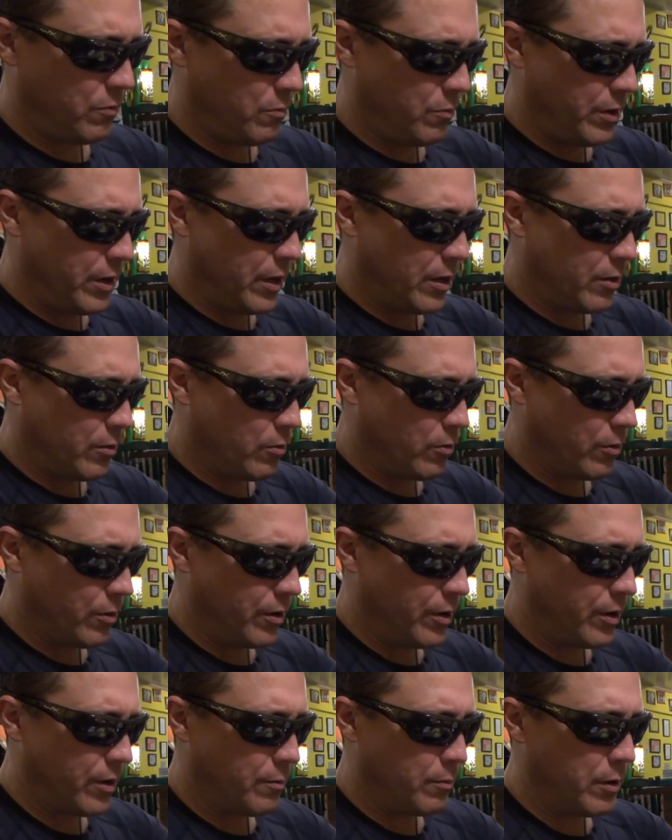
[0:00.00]
we got our
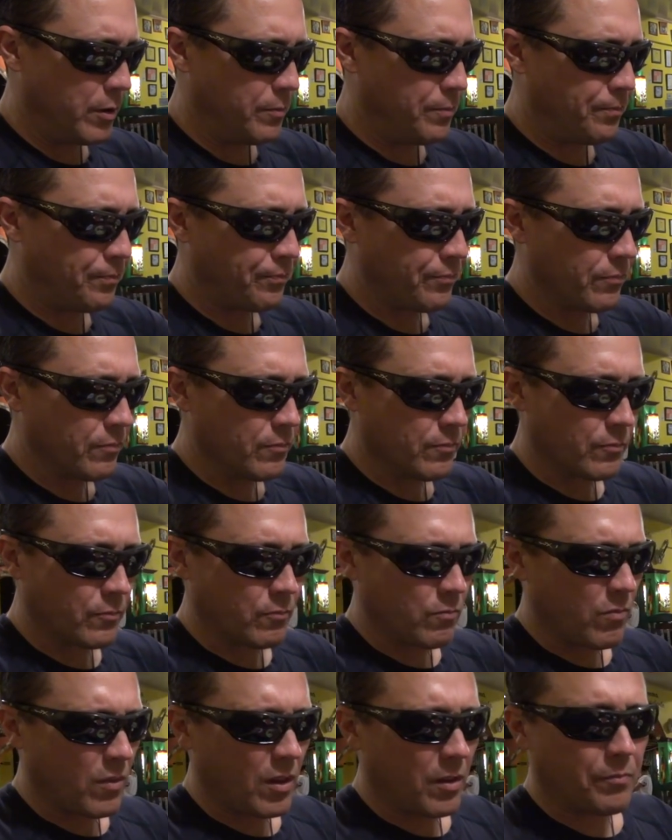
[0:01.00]
order here, but
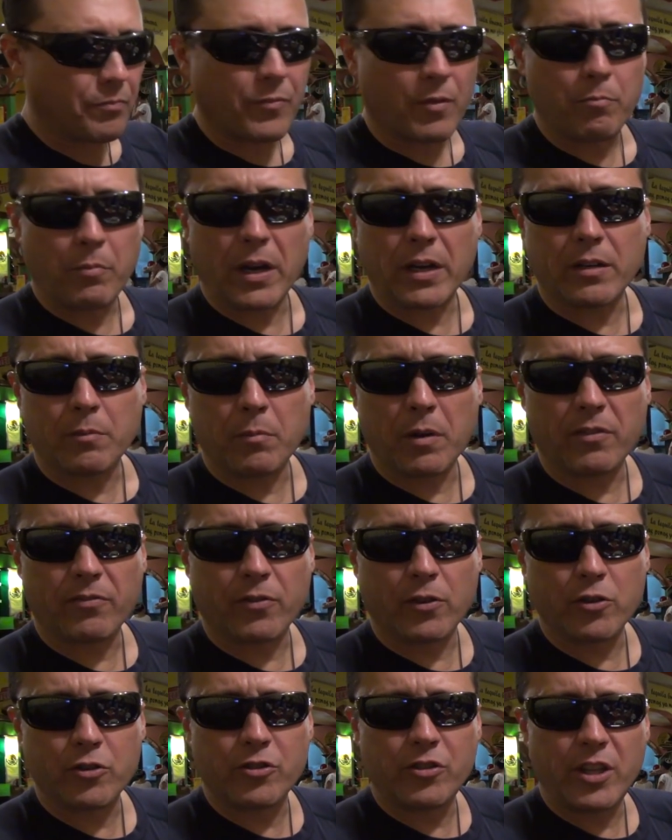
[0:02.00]
back to my
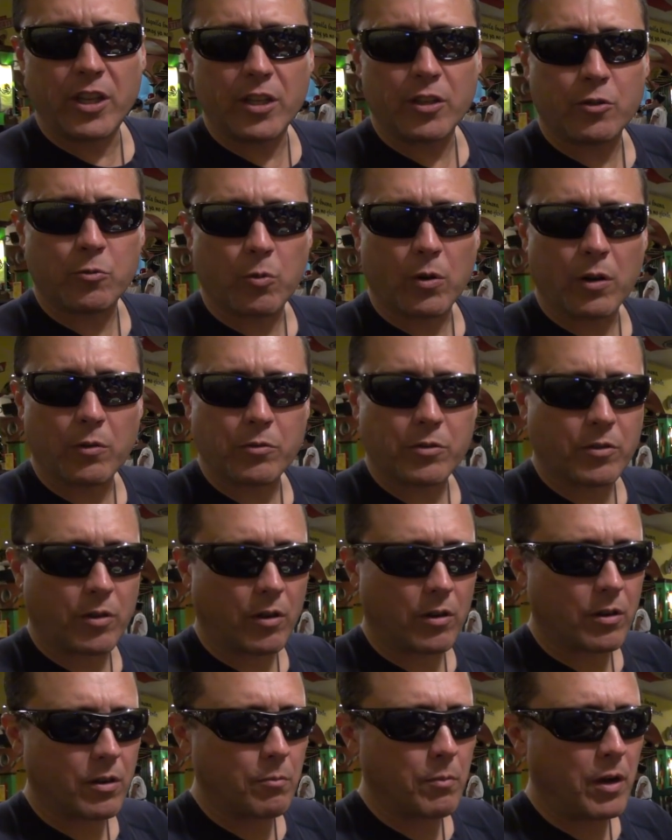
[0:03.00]
first dish, what I was
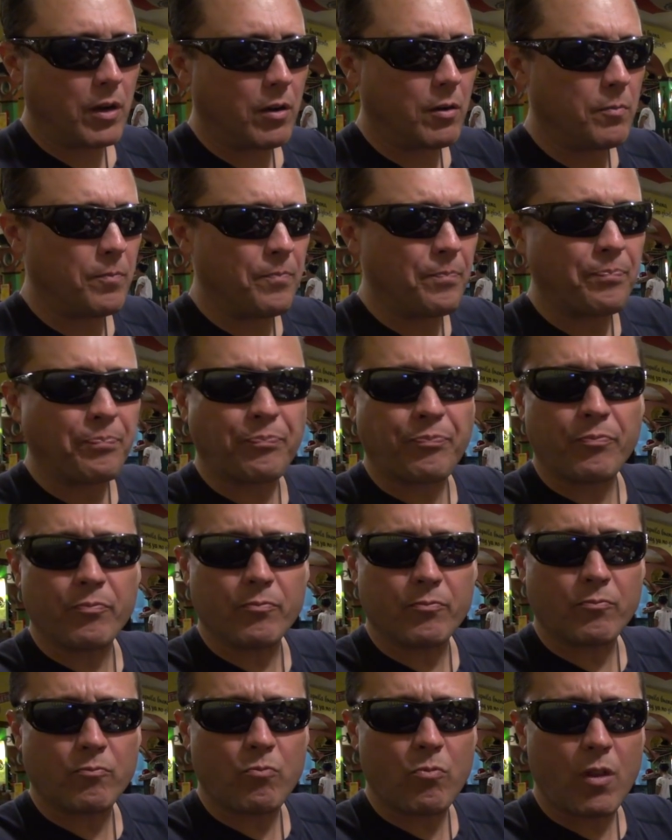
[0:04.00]
talking about,
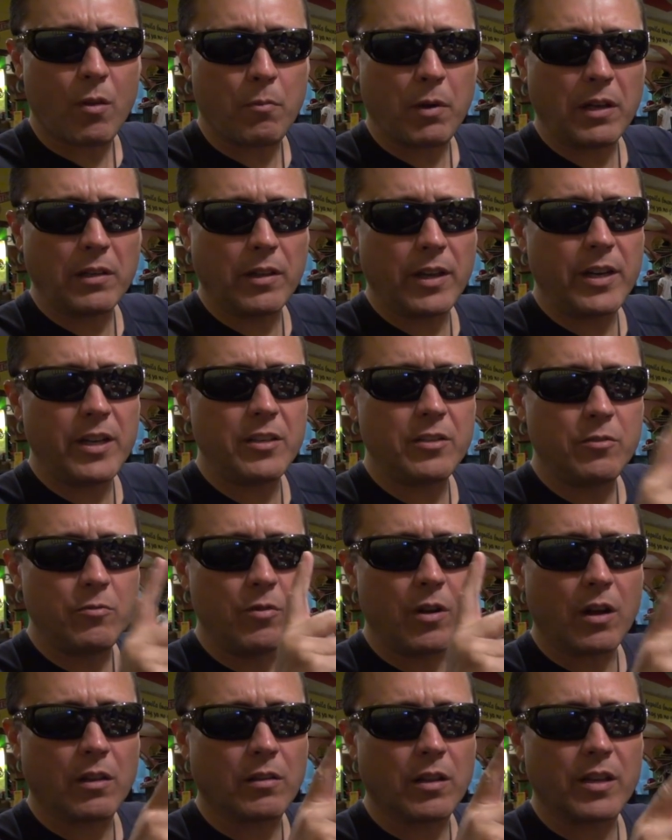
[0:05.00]
my ladies do
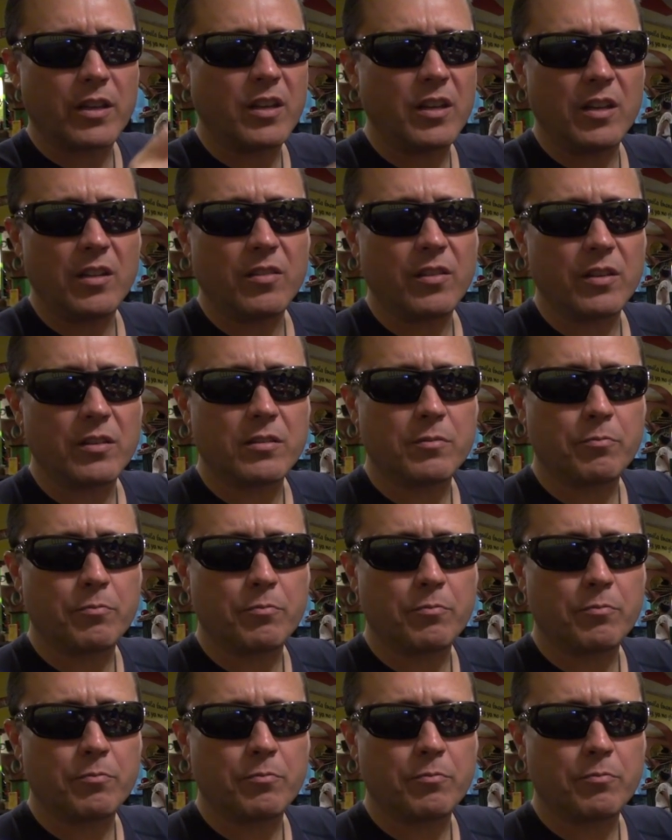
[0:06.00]
not like anything